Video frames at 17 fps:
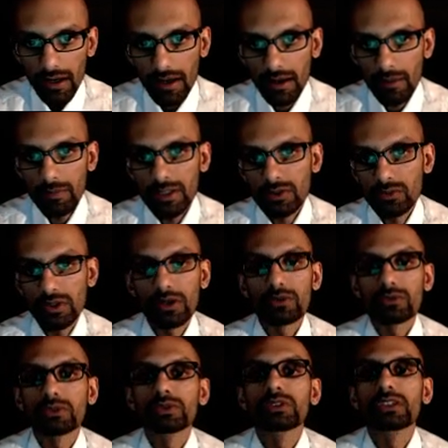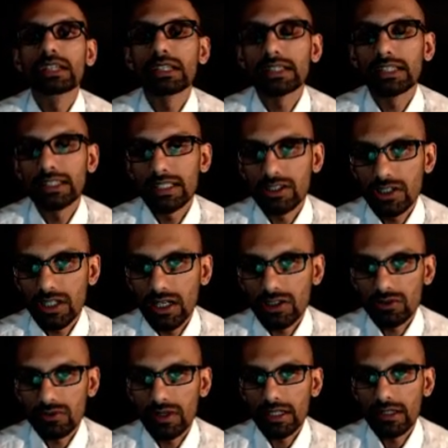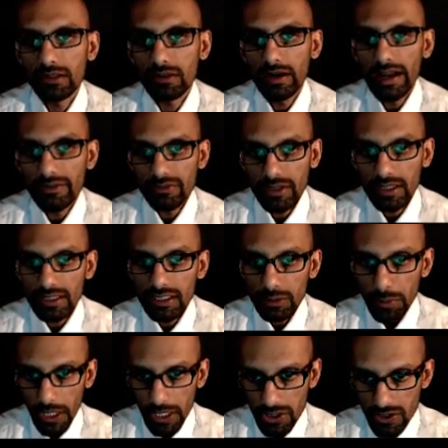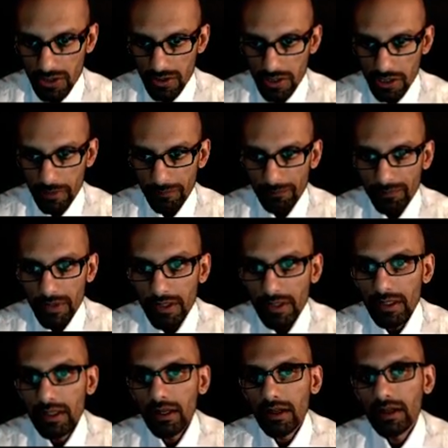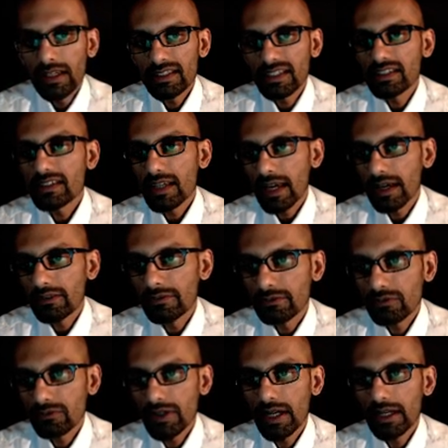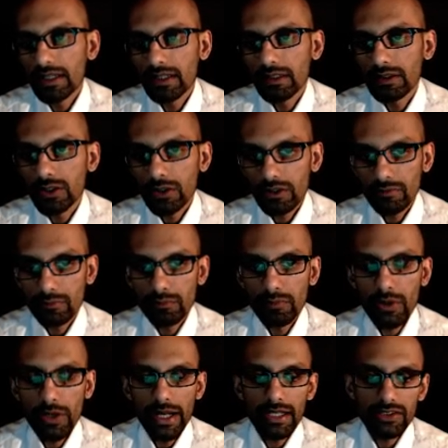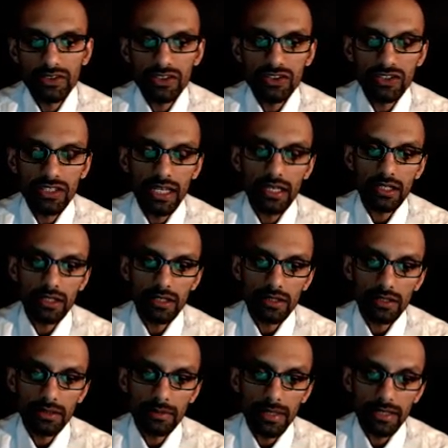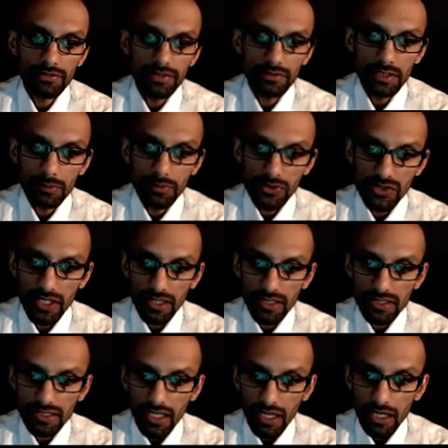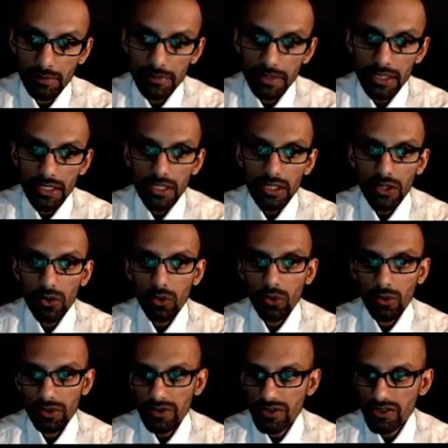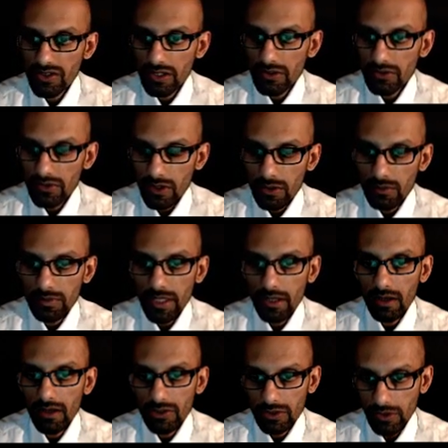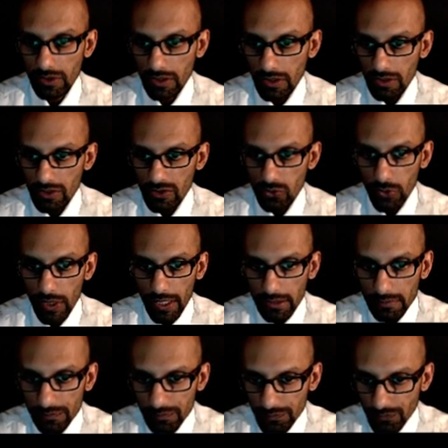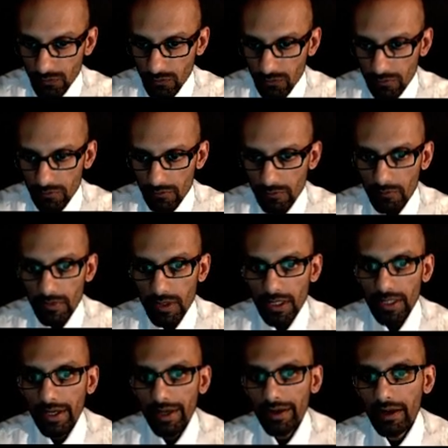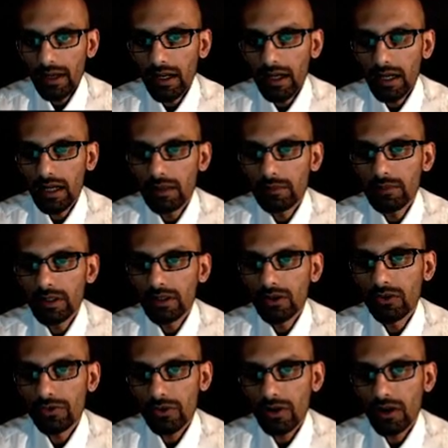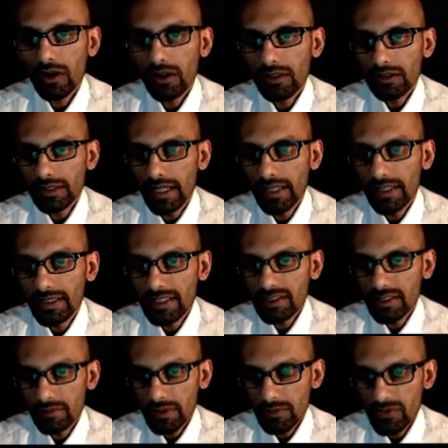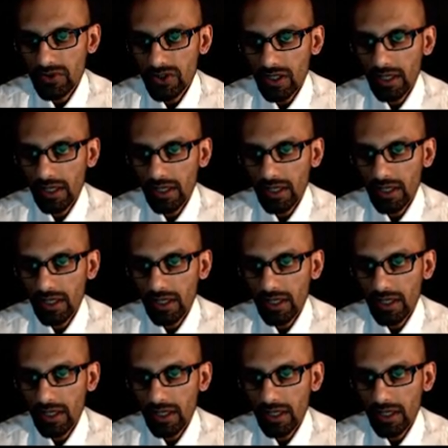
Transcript: because we don't routinely get chest radiographs on these patients. As I said, phrenic nerve paralysis can occur about 50% of the time. Horner syndrome can also occur as well. Overall, these symptoms,